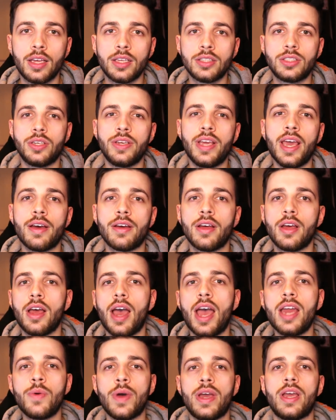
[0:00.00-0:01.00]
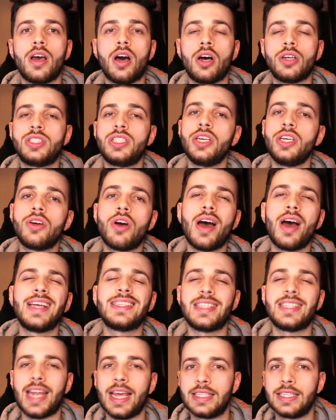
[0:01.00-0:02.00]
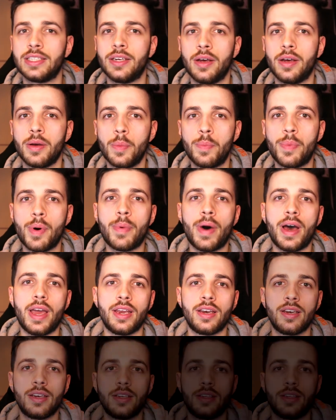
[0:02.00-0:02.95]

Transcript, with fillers: So yeah, anyway, I'll see you guys later. Bye bye.